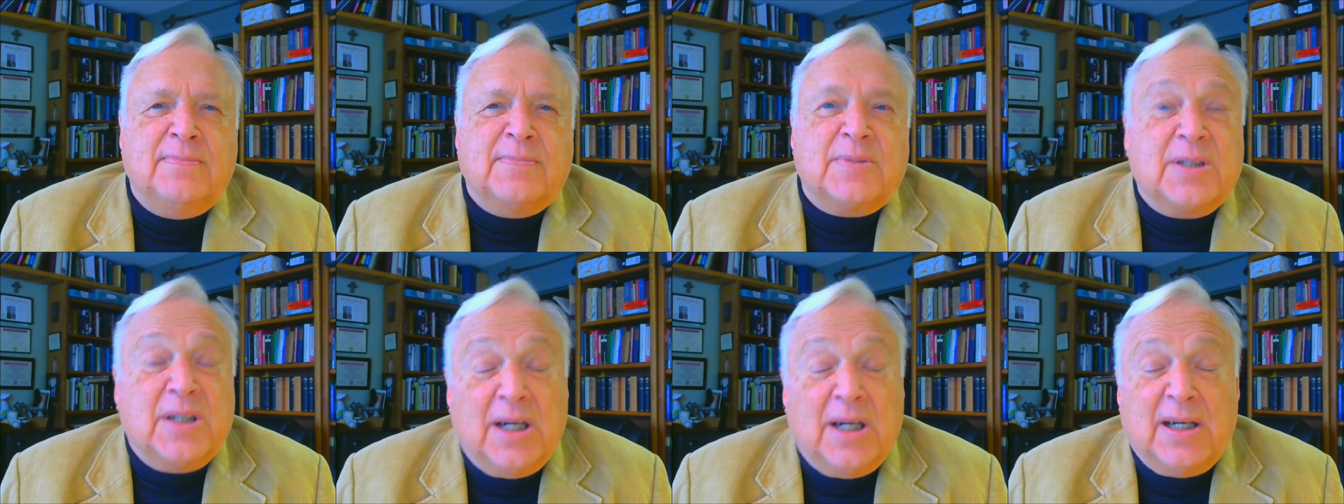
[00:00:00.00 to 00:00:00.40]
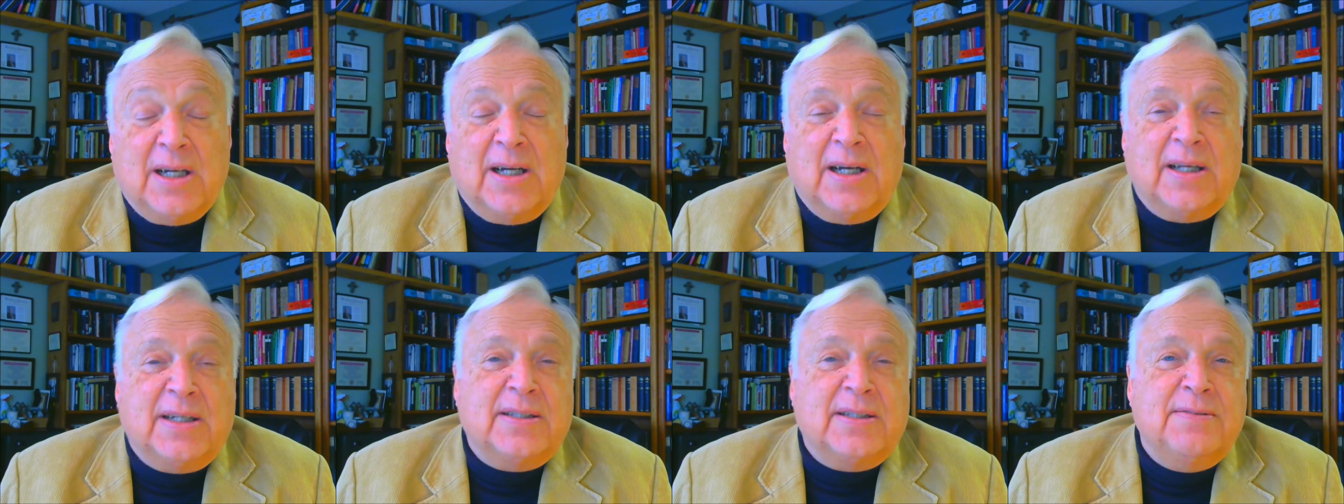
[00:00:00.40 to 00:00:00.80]

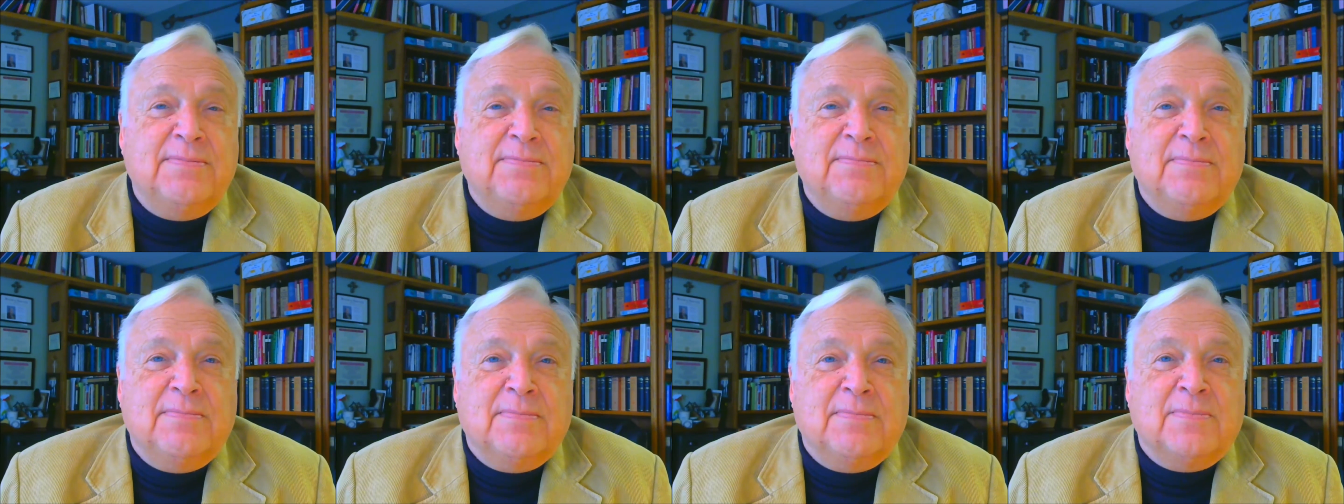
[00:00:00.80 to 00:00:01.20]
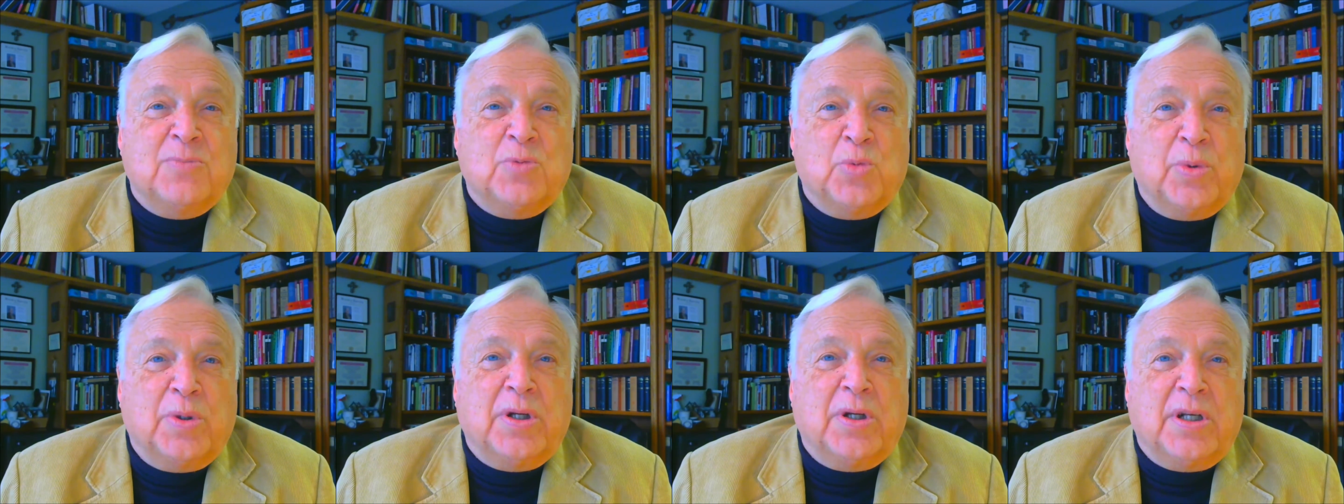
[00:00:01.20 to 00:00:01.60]
God
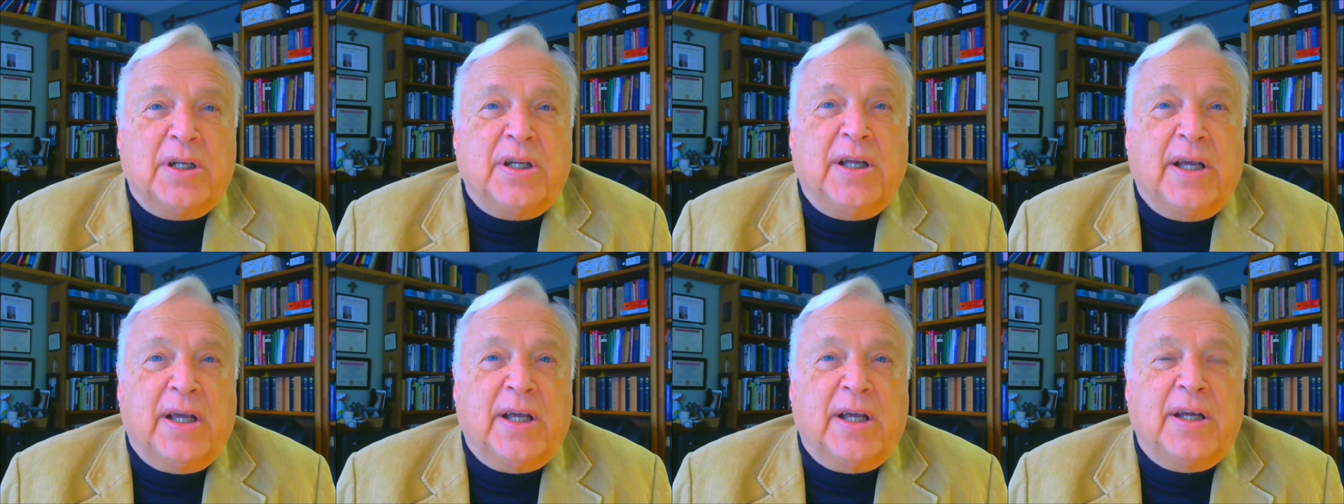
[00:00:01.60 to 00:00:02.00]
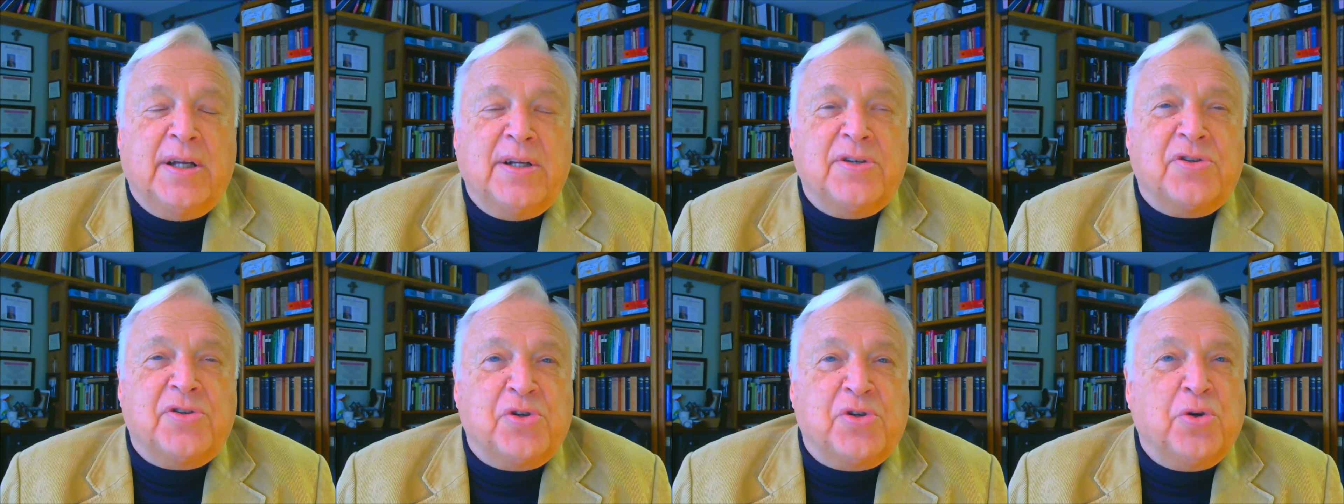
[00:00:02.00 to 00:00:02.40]
really
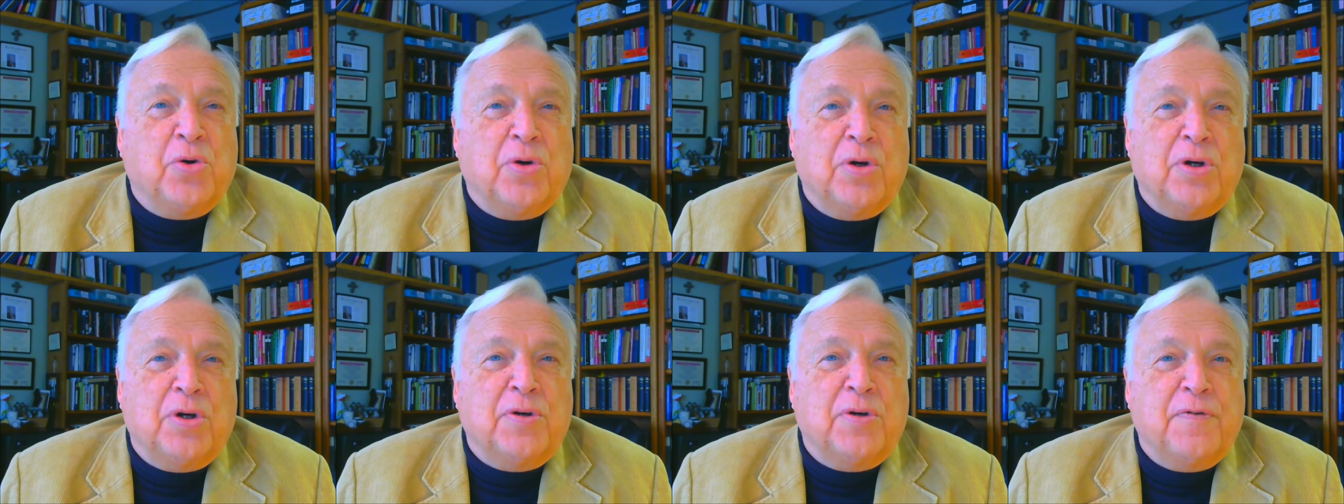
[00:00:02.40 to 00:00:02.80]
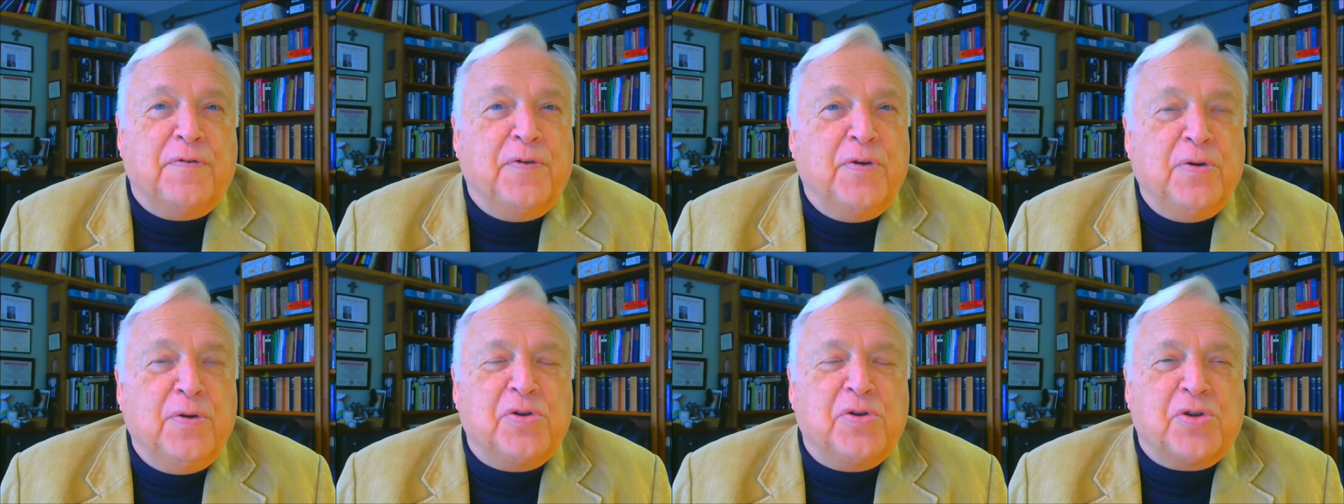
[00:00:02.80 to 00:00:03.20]
has your
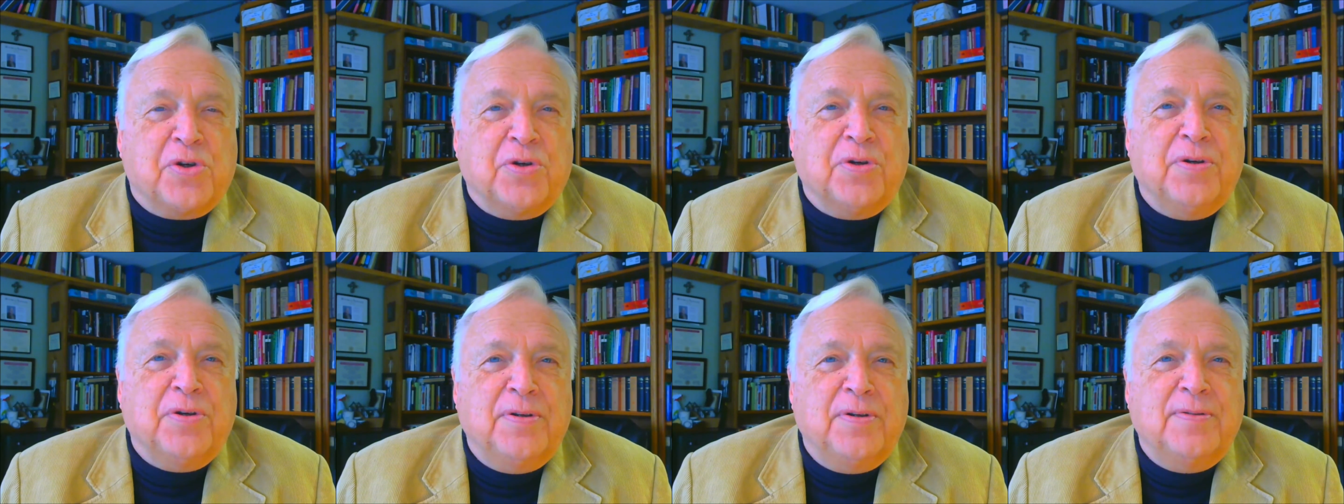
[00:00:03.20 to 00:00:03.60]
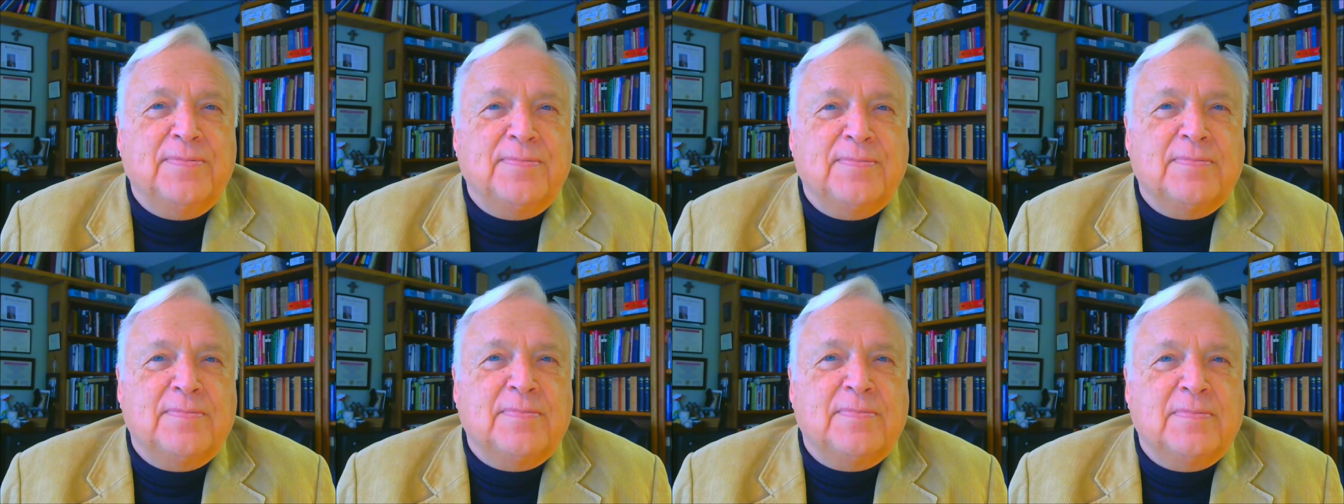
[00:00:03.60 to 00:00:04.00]
future
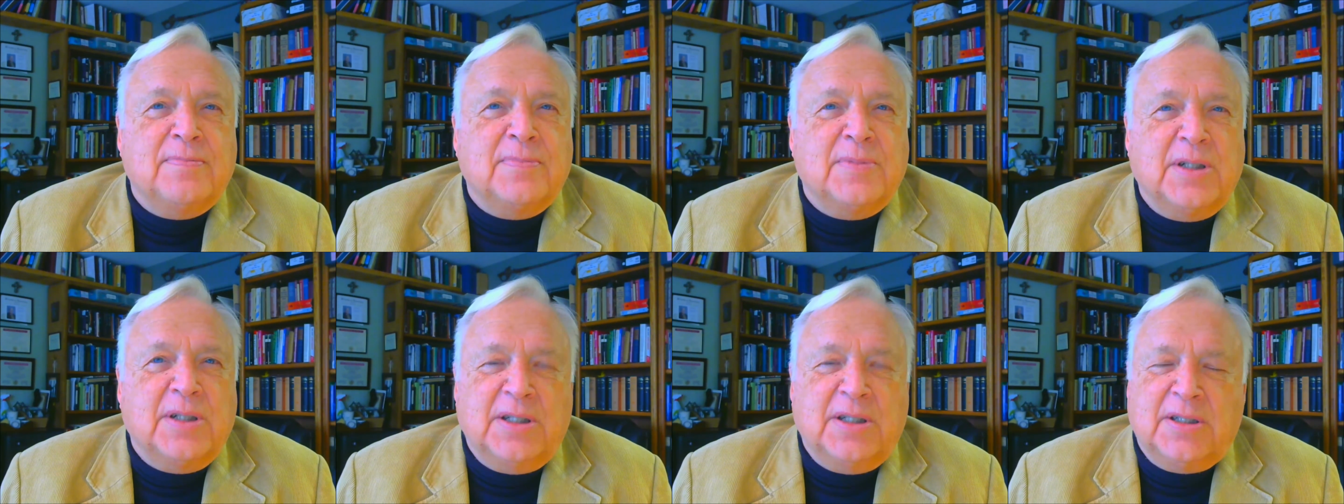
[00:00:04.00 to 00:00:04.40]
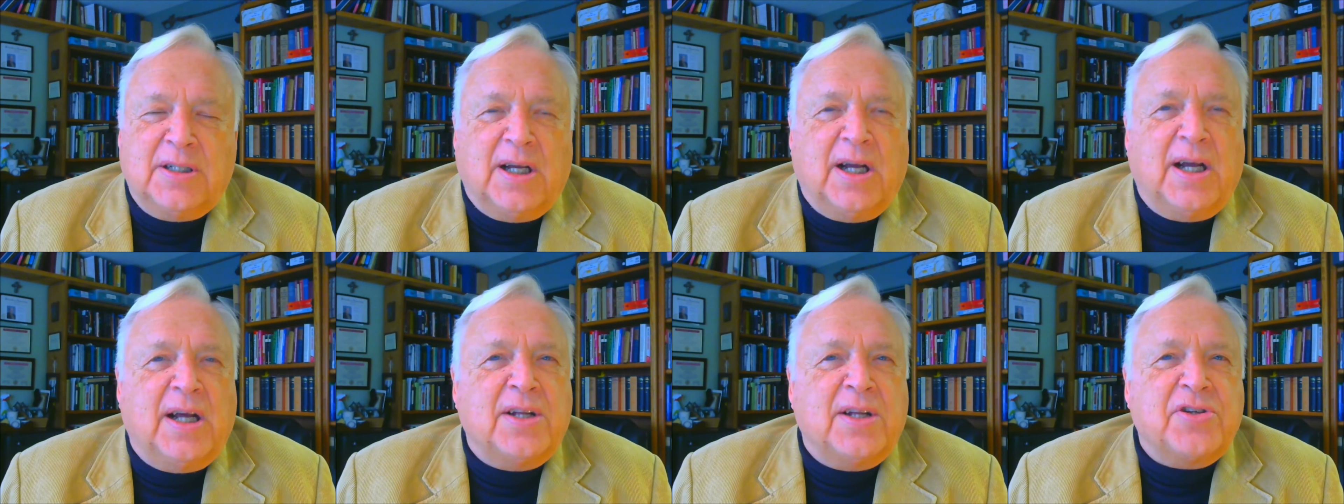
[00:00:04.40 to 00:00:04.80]
in
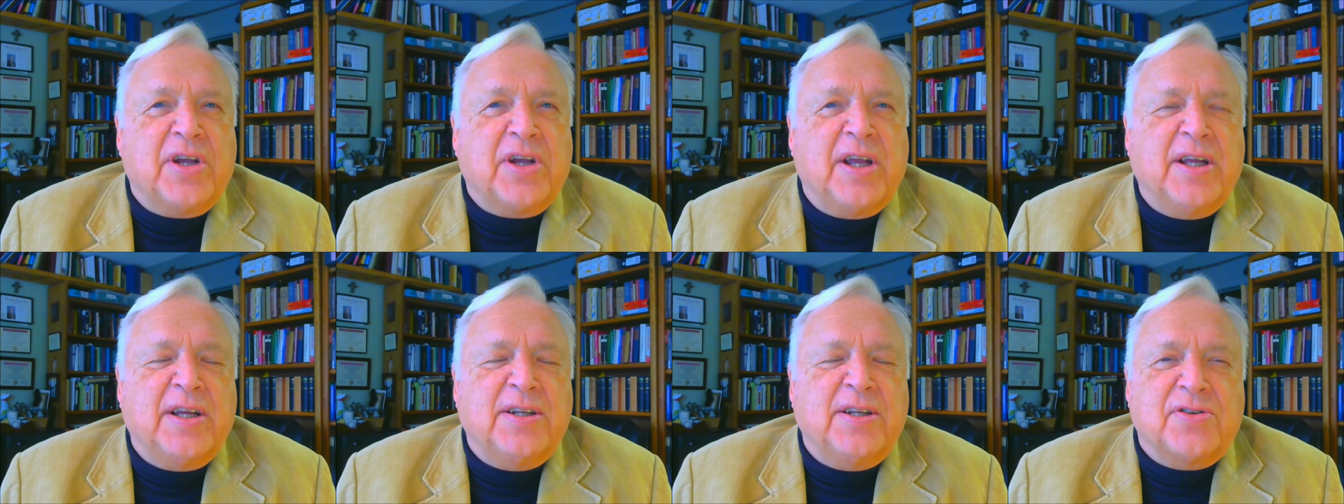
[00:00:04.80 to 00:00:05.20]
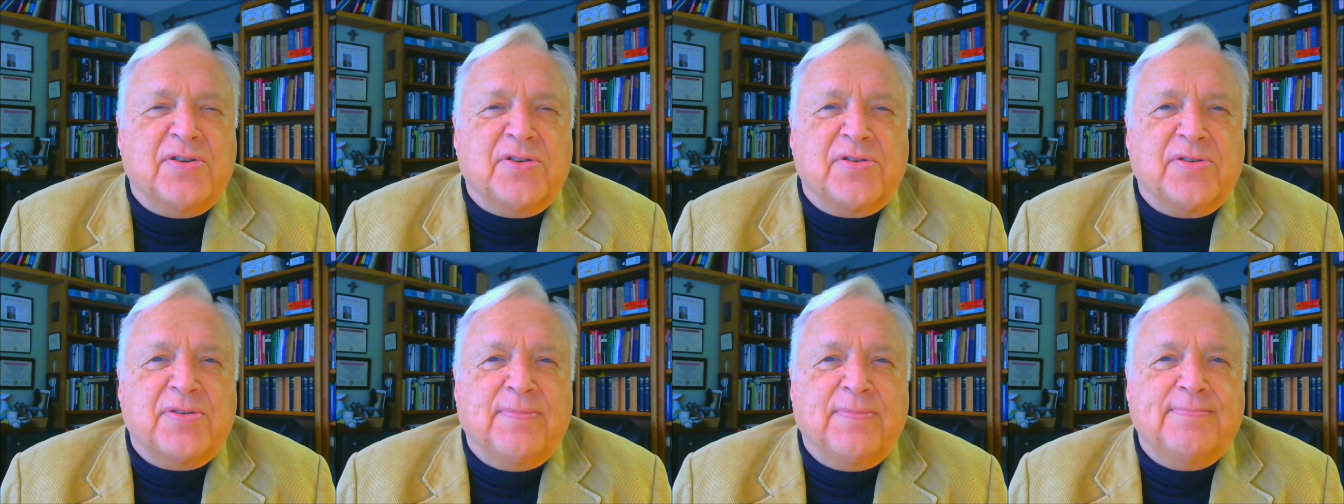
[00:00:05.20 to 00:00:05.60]
God's
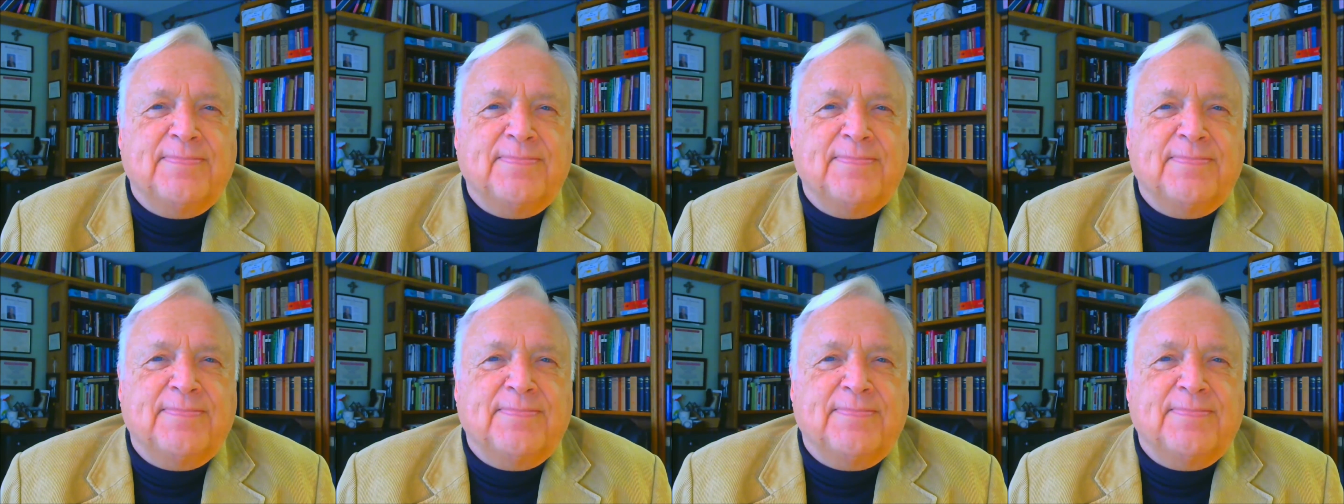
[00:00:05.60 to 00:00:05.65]
hands.